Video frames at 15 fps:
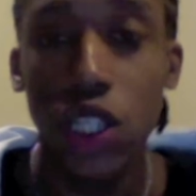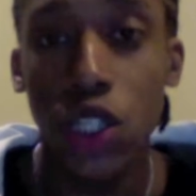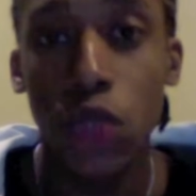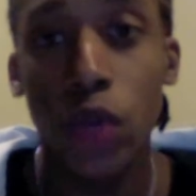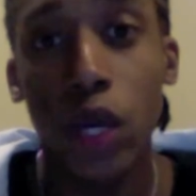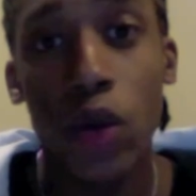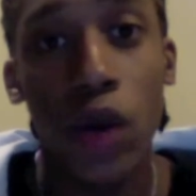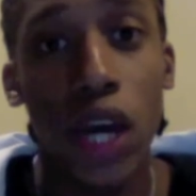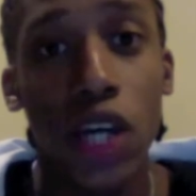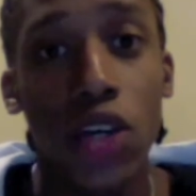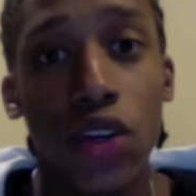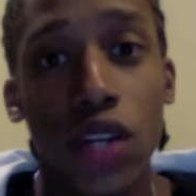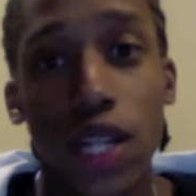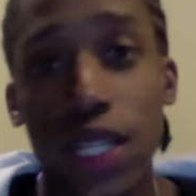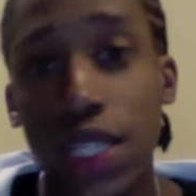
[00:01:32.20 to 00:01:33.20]
been quite
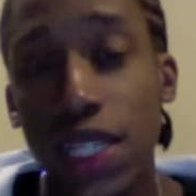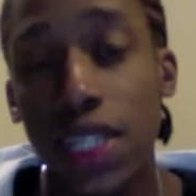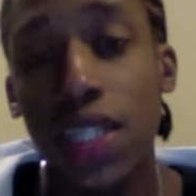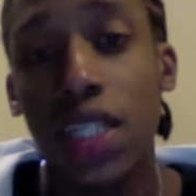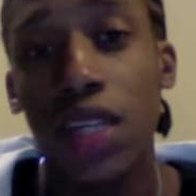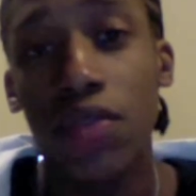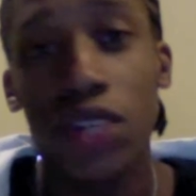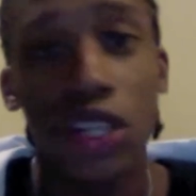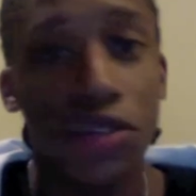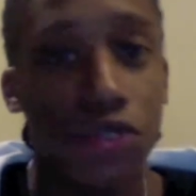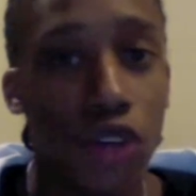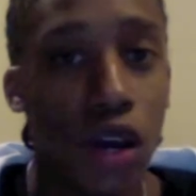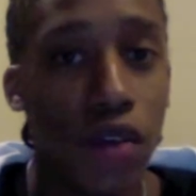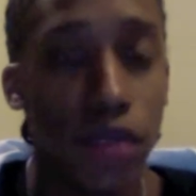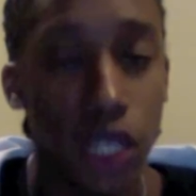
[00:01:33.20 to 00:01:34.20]
good and the sensitivity of
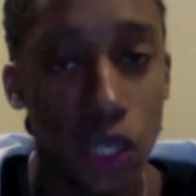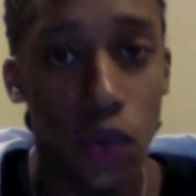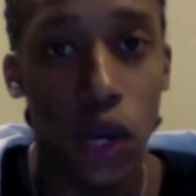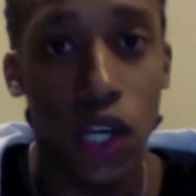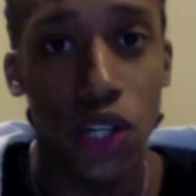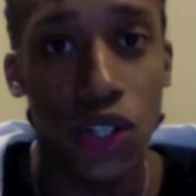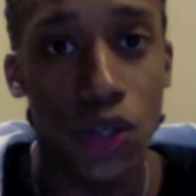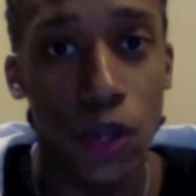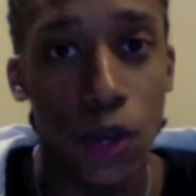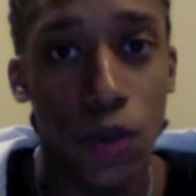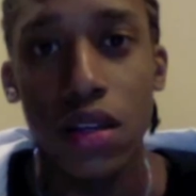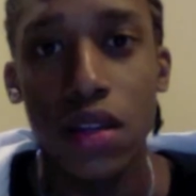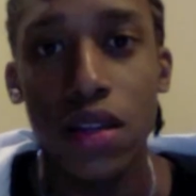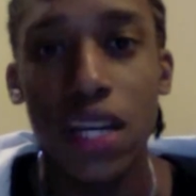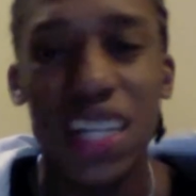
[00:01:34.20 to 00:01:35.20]
driving is quite good as well.
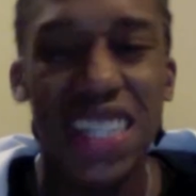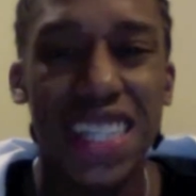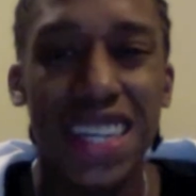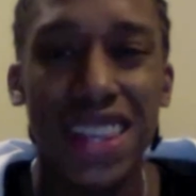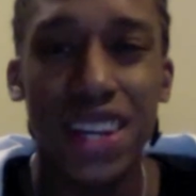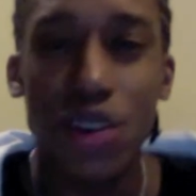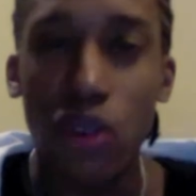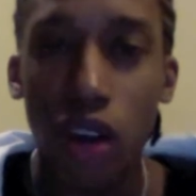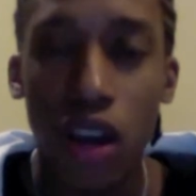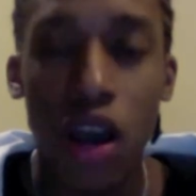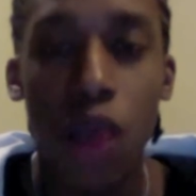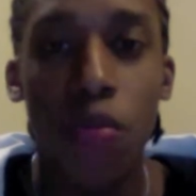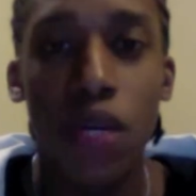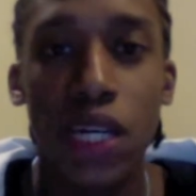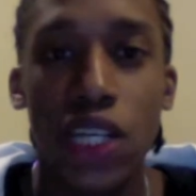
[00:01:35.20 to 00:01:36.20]
That said, there are a
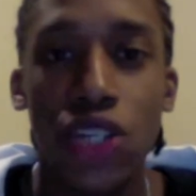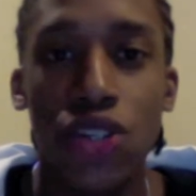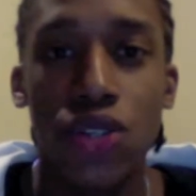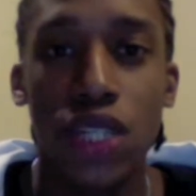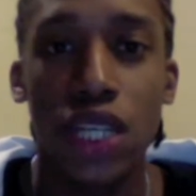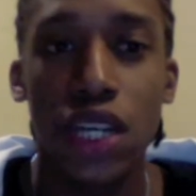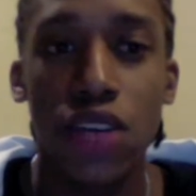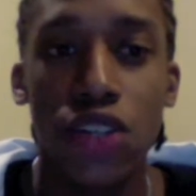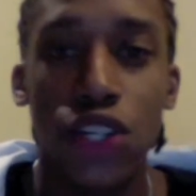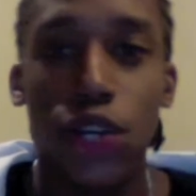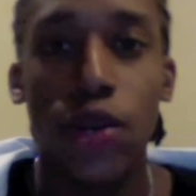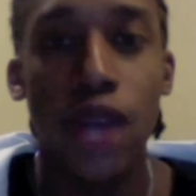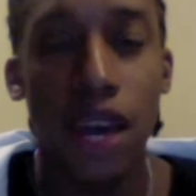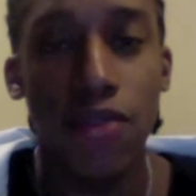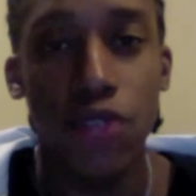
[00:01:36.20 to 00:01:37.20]
couple of issues here as
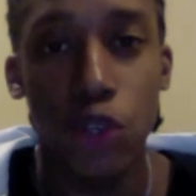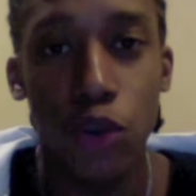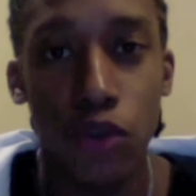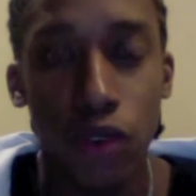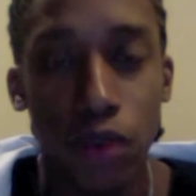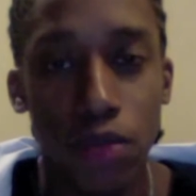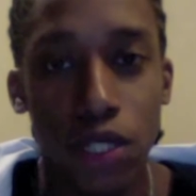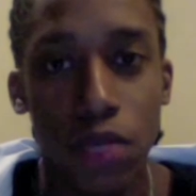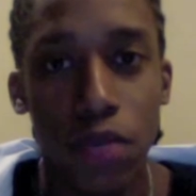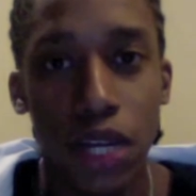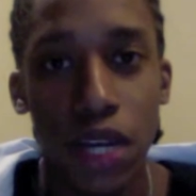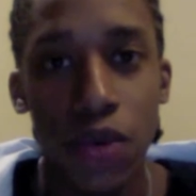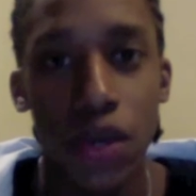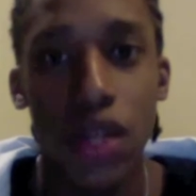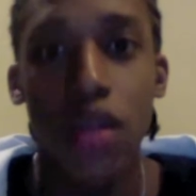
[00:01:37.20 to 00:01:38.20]
you only have two thumbs to
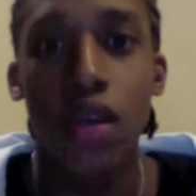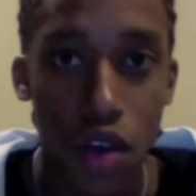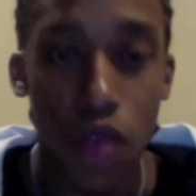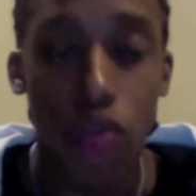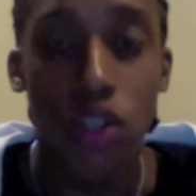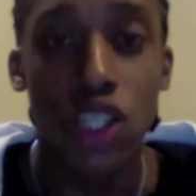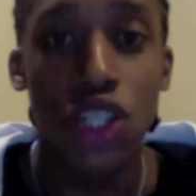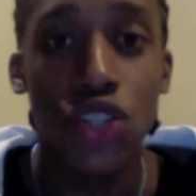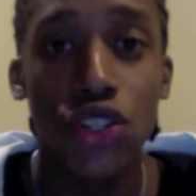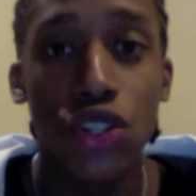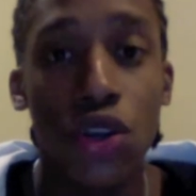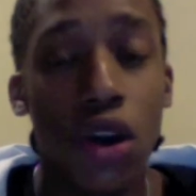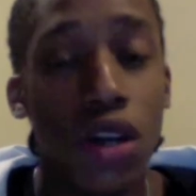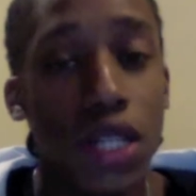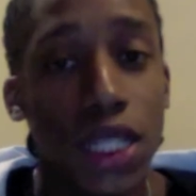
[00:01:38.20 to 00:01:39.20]
play with. For instance, you
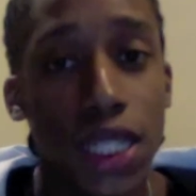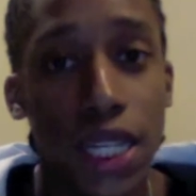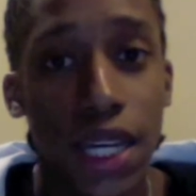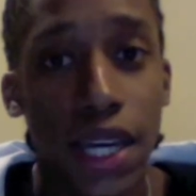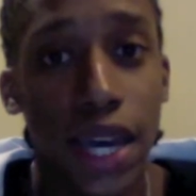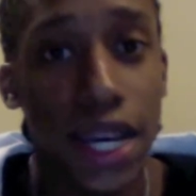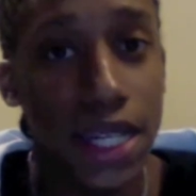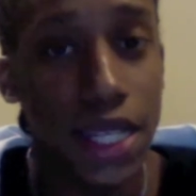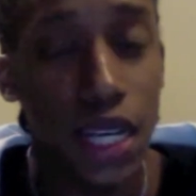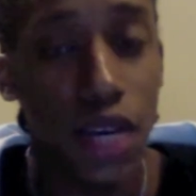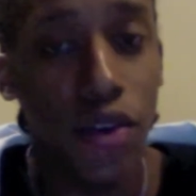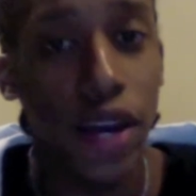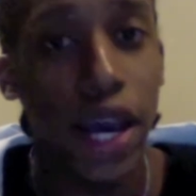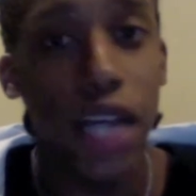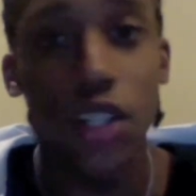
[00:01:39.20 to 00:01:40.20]
can't steer,
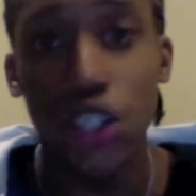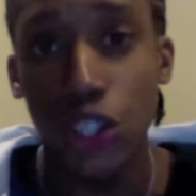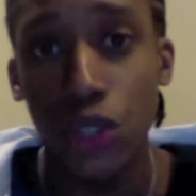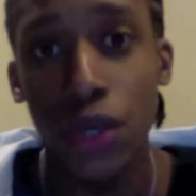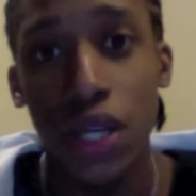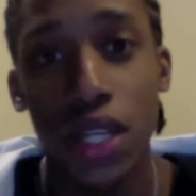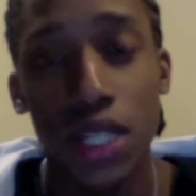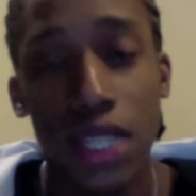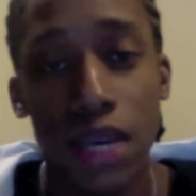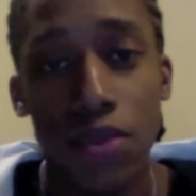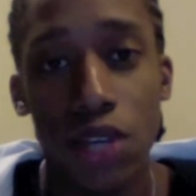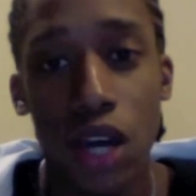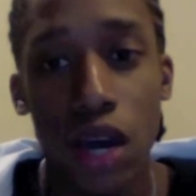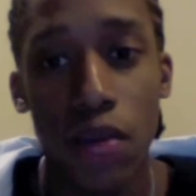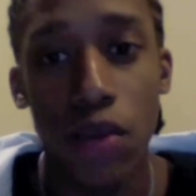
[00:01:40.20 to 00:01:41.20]
accelerate and shoot at the same
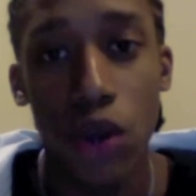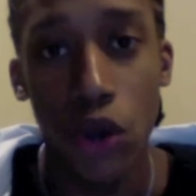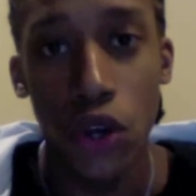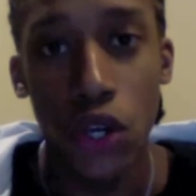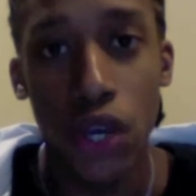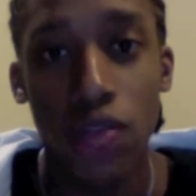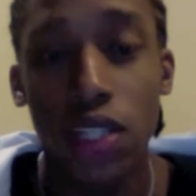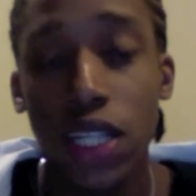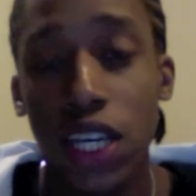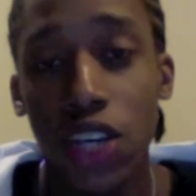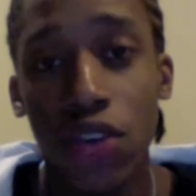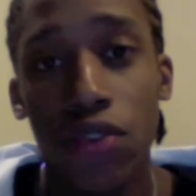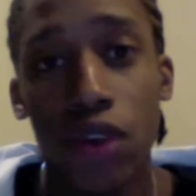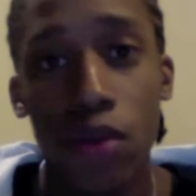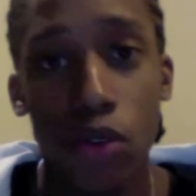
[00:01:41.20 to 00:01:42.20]
time. You have to
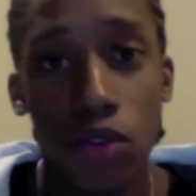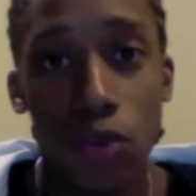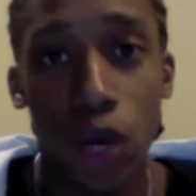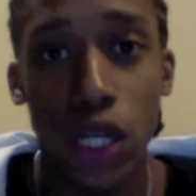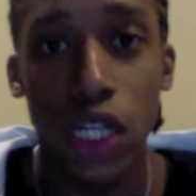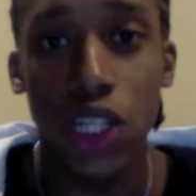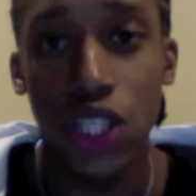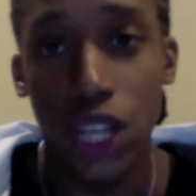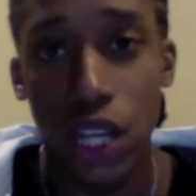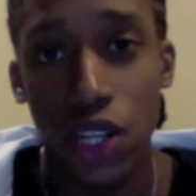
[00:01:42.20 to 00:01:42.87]
take your thumb off one and change